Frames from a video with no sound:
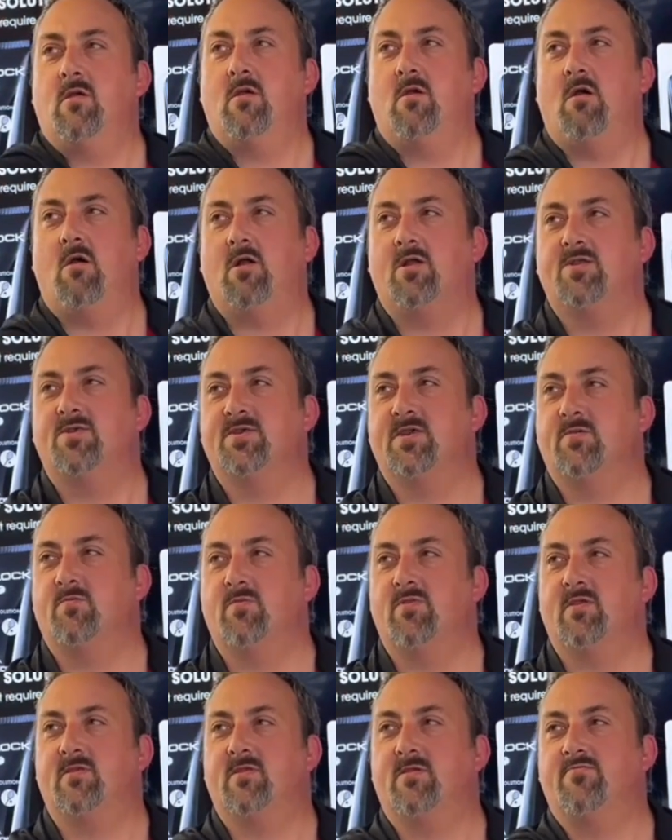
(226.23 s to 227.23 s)
I can see
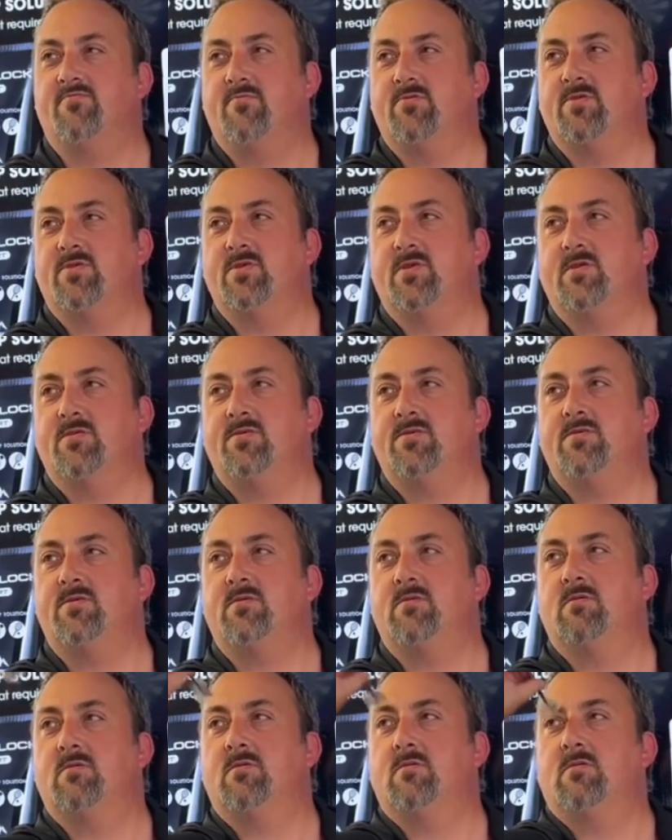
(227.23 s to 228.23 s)
what the difference
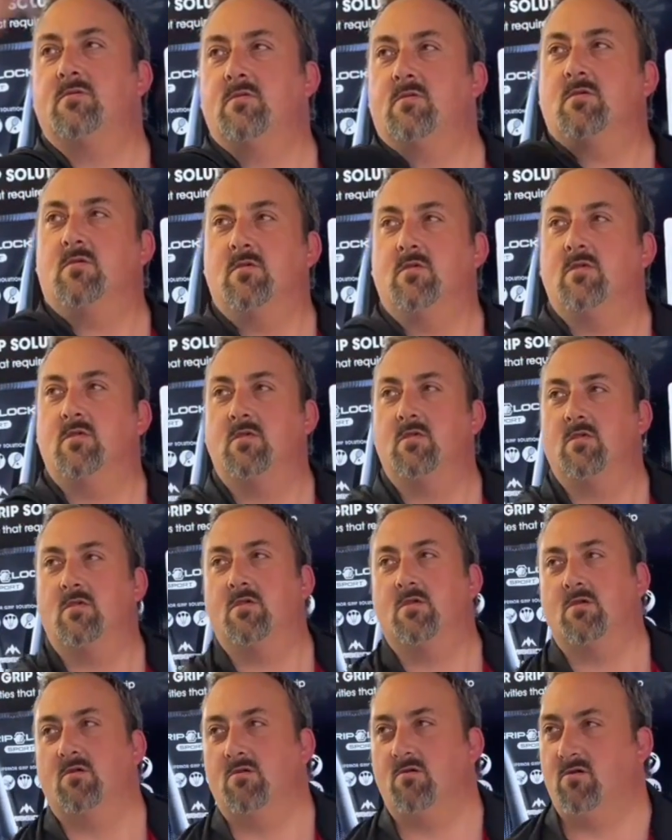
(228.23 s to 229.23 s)
is.
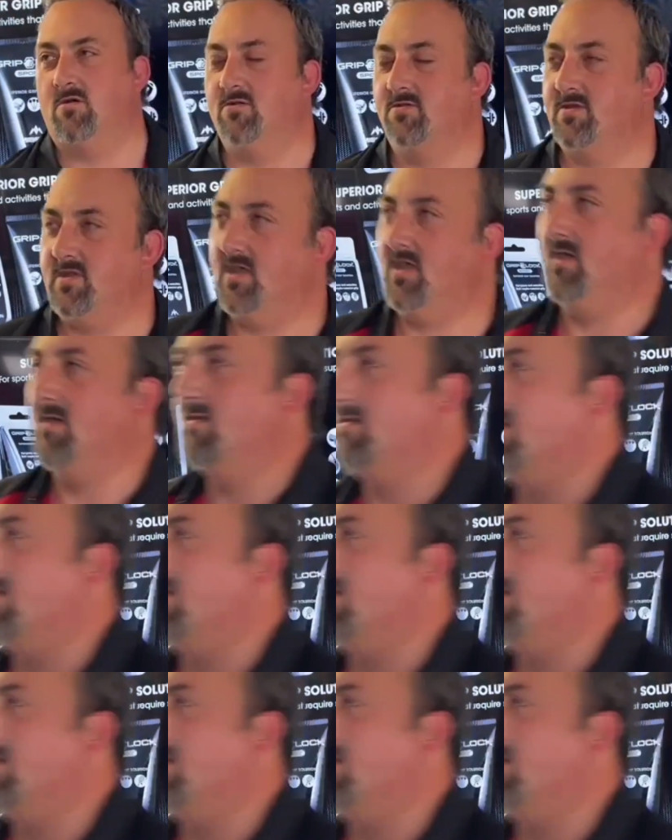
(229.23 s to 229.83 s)
Oh dear,